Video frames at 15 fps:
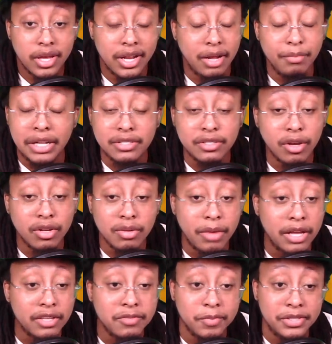And I'm not talking
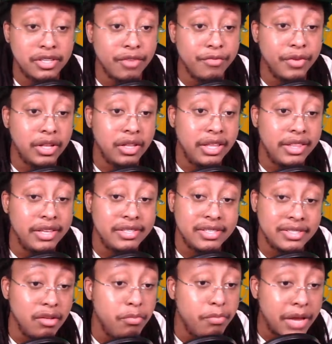about specifically this
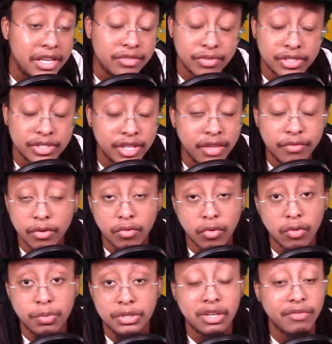is the best receiving
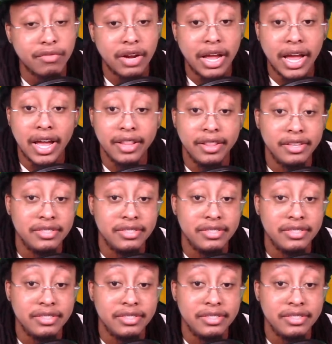group he's ever had,